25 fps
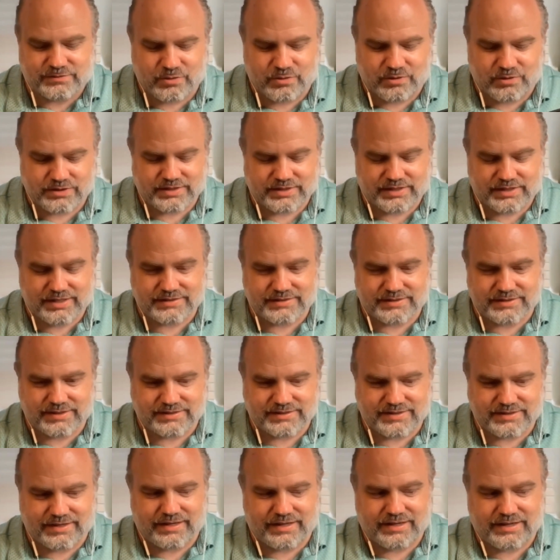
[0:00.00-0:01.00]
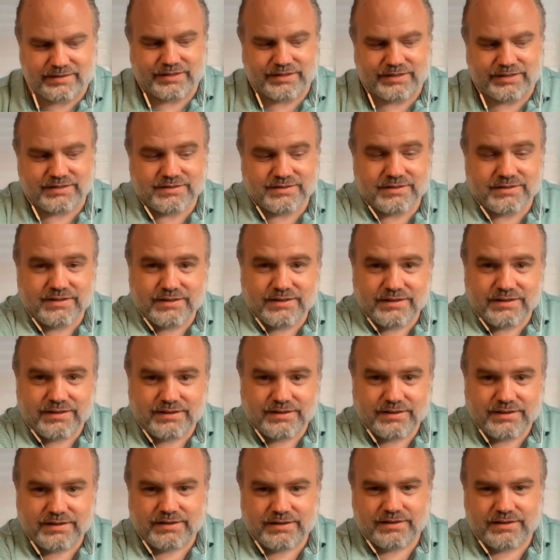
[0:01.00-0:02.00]
of course, in case that's not obvious.
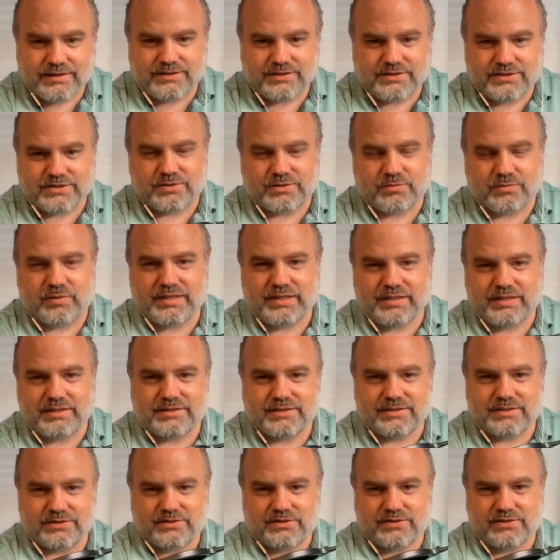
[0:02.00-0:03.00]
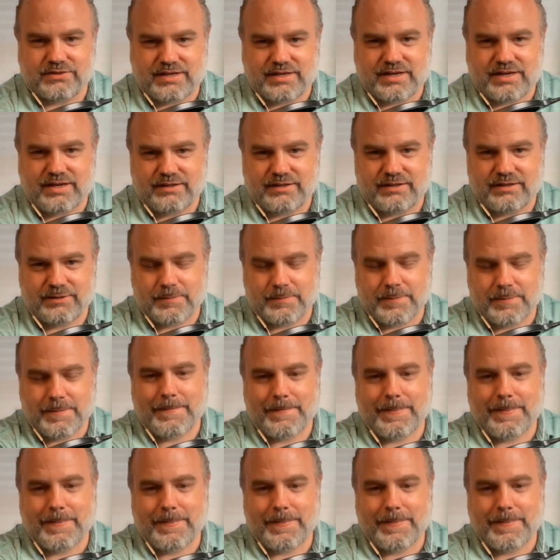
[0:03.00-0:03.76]
Just the way these things are designed.